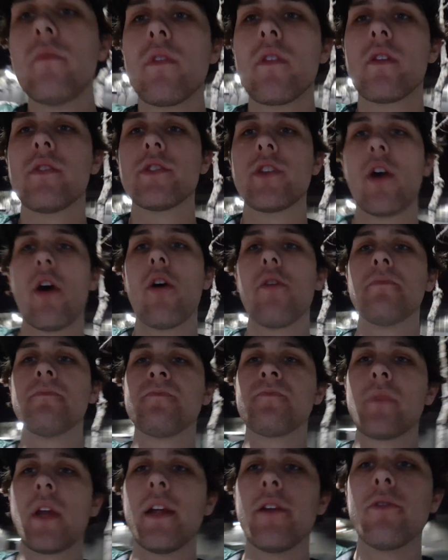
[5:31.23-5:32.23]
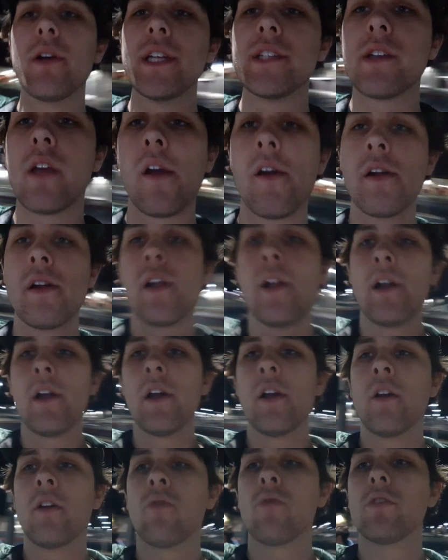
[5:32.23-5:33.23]
So, anyways,
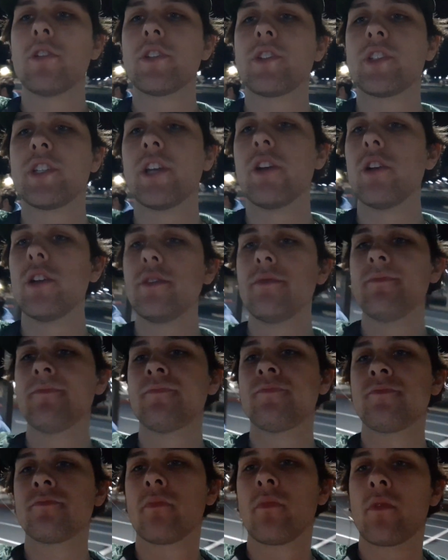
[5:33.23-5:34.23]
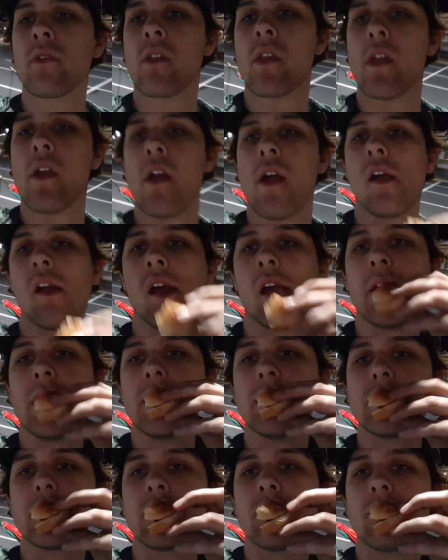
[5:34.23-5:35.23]
we're just chilling, eating
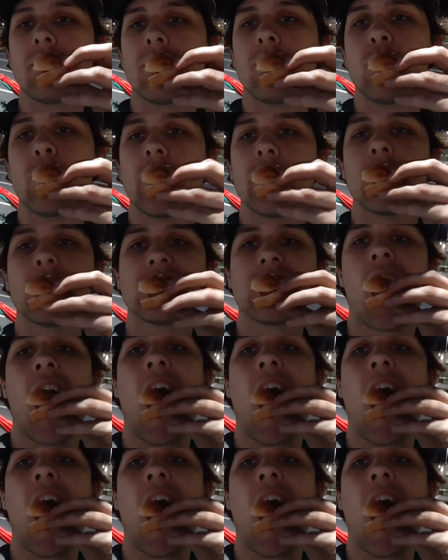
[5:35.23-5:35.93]
some wieners.